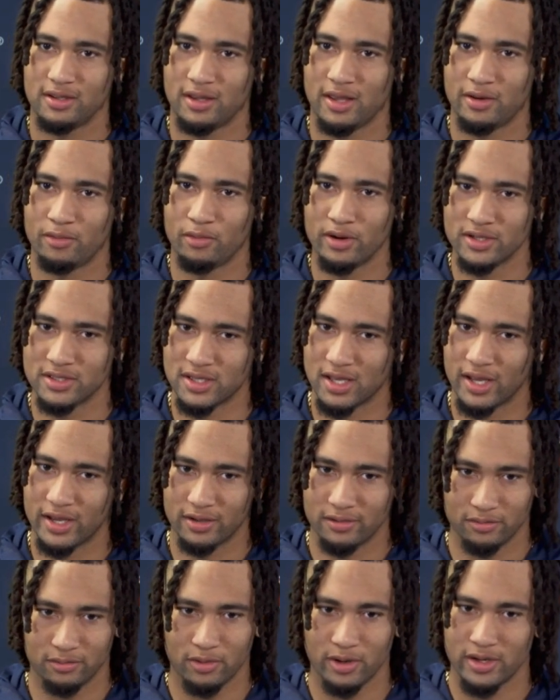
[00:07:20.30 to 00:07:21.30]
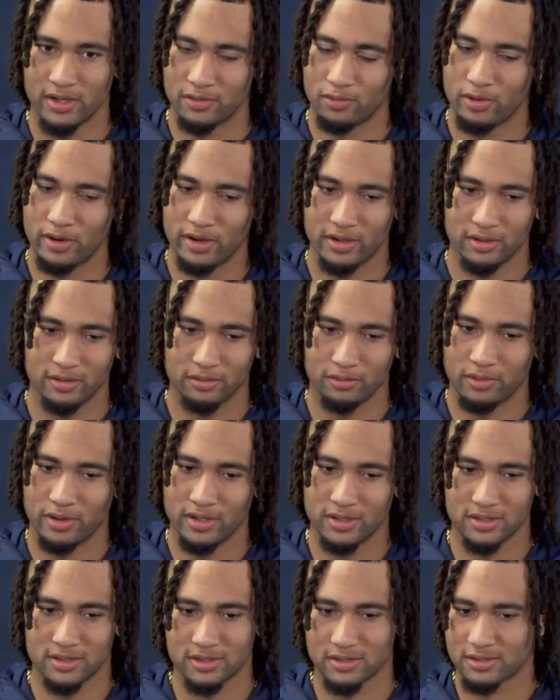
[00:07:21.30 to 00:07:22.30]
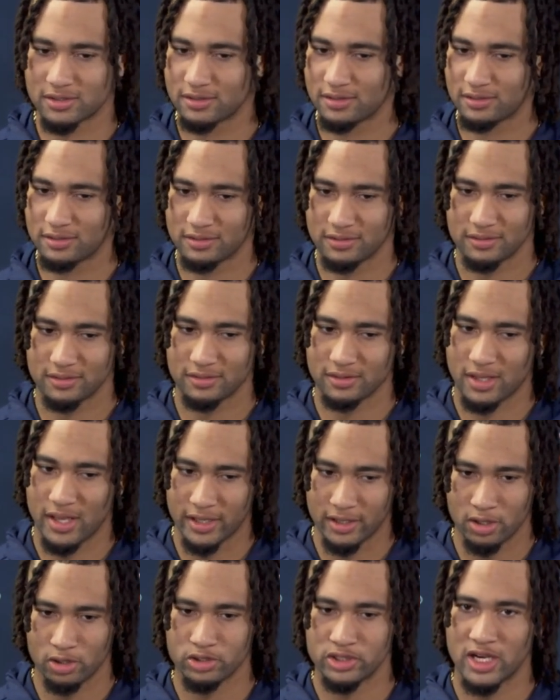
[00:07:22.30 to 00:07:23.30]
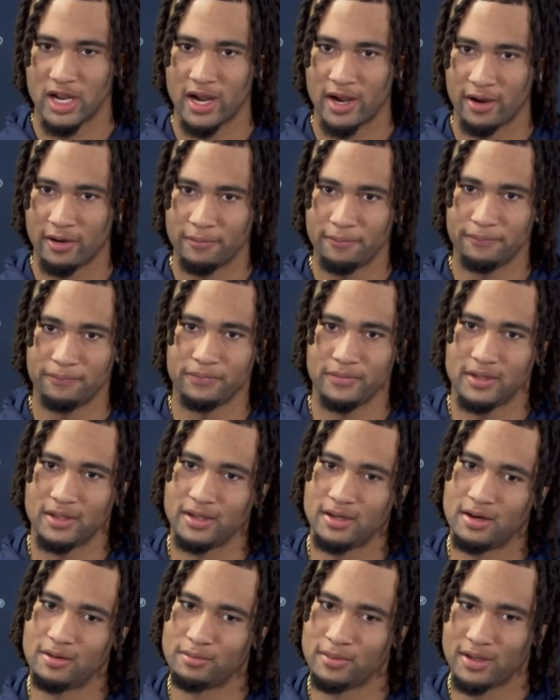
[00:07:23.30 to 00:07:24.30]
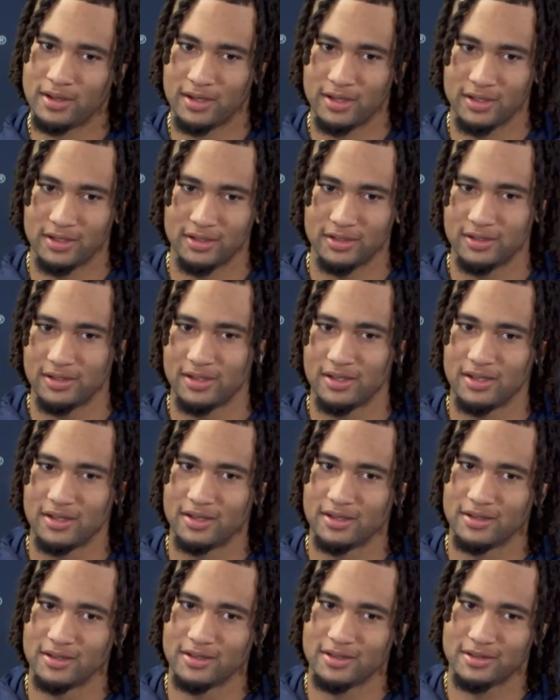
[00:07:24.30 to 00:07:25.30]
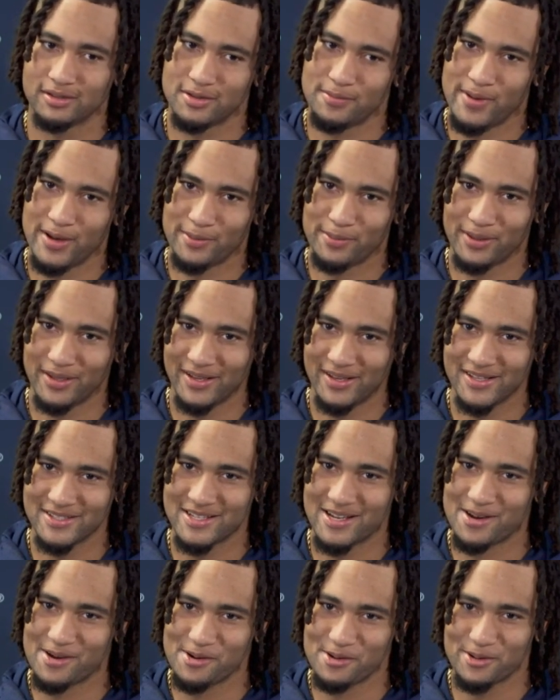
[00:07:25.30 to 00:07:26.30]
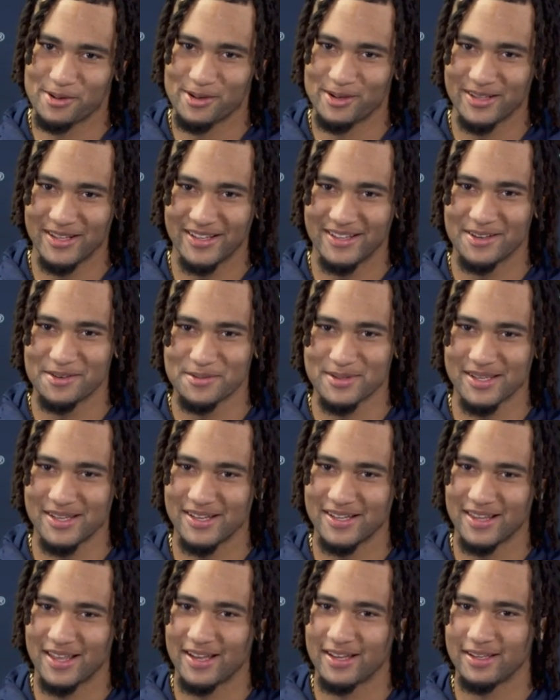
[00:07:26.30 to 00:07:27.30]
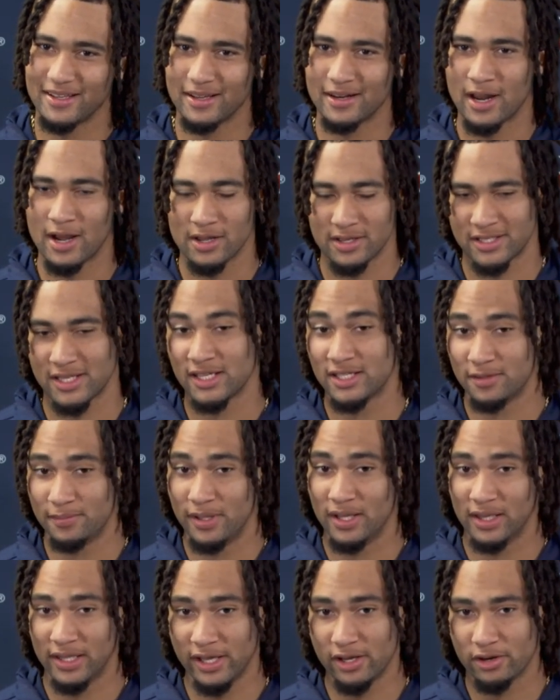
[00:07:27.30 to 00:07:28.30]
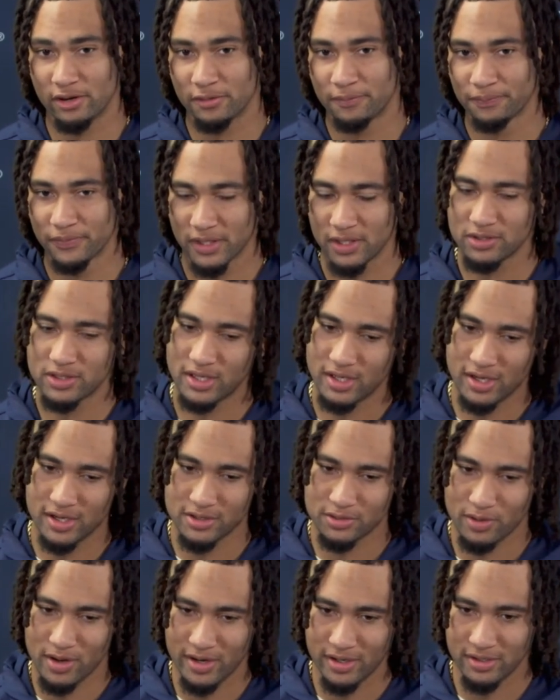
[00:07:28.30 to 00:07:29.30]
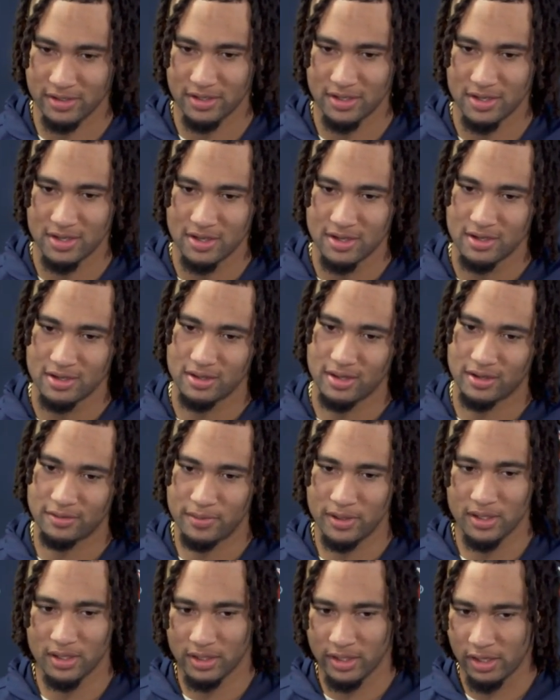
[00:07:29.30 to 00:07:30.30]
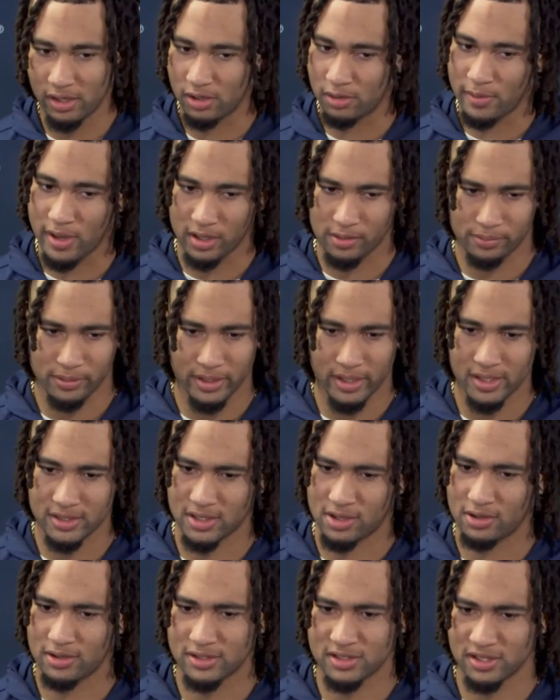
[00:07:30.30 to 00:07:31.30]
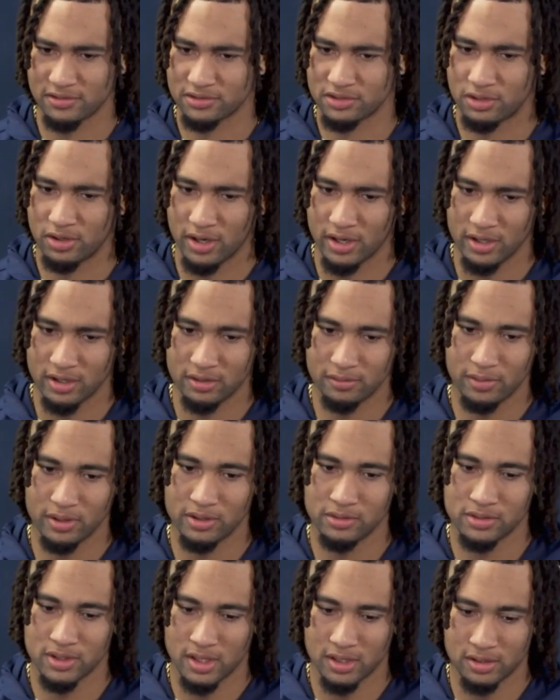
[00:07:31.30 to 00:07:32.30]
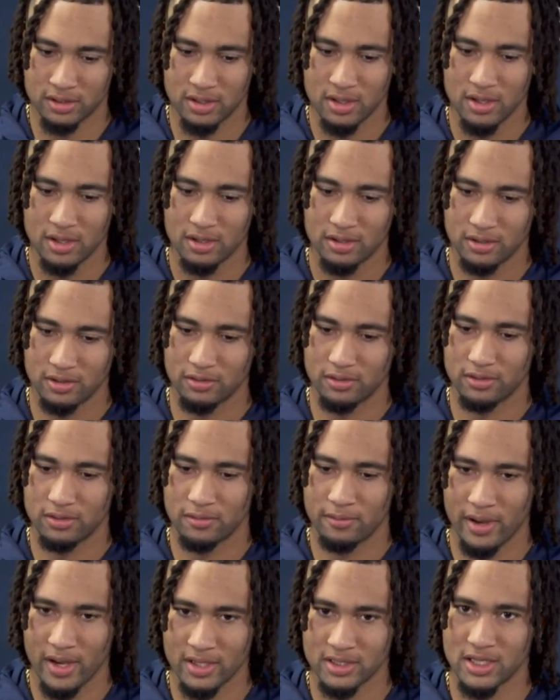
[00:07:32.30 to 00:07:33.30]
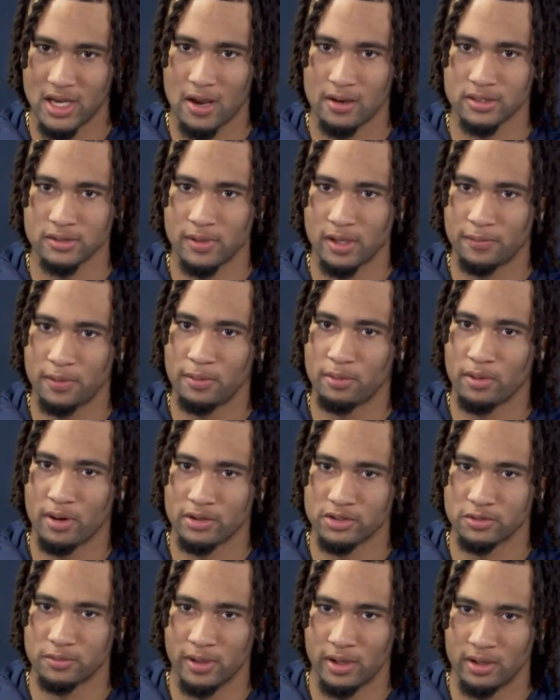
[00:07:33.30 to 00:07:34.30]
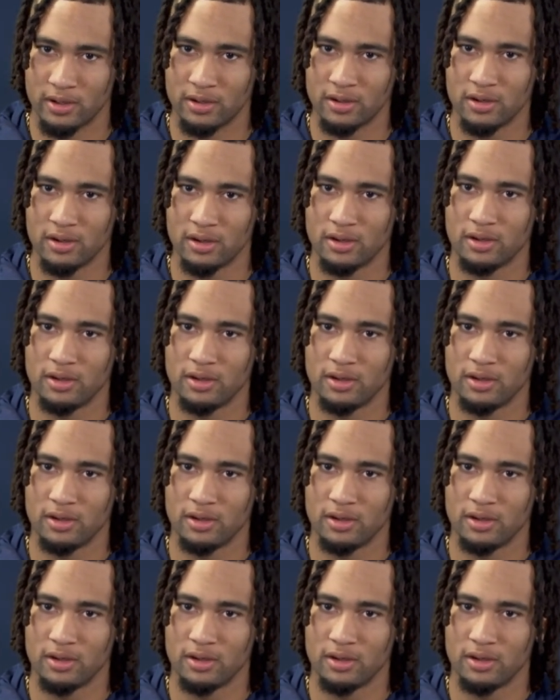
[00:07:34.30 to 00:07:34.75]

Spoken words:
Like, what's like your job?" And I'm like, "To make plays." Like, I don't know. Like, you know what I'm saying? Like, and I said to be a leader. He was like, "Yeah, that's right. Like, being a leader, making plays, all that stuff is great." But he was like, your main job is to make people around you better,